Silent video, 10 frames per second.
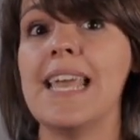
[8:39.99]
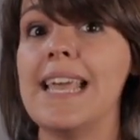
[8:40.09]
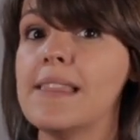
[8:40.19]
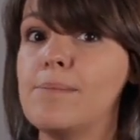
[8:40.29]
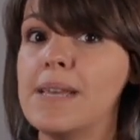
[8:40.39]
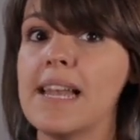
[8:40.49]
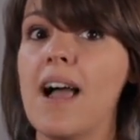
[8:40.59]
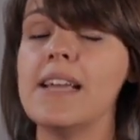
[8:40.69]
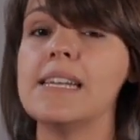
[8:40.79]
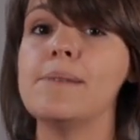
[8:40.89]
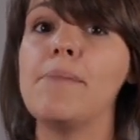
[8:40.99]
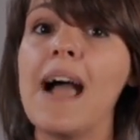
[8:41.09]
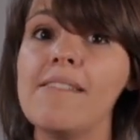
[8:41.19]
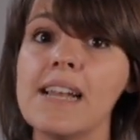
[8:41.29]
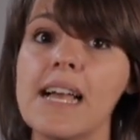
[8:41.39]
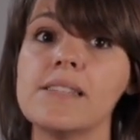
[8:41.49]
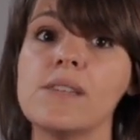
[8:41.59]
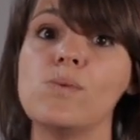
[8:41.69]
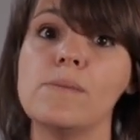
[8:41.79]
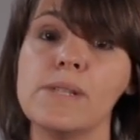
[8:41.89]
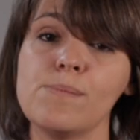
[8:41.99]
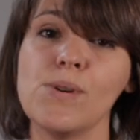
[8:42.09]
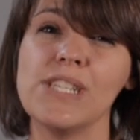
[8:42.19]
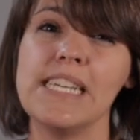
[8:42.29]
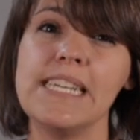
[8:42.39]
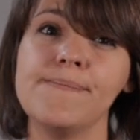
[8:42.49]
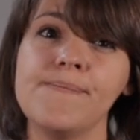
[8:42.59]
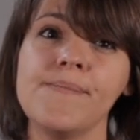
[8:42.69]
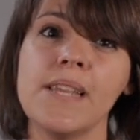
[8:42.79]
in the midline and parallel to the woman's body.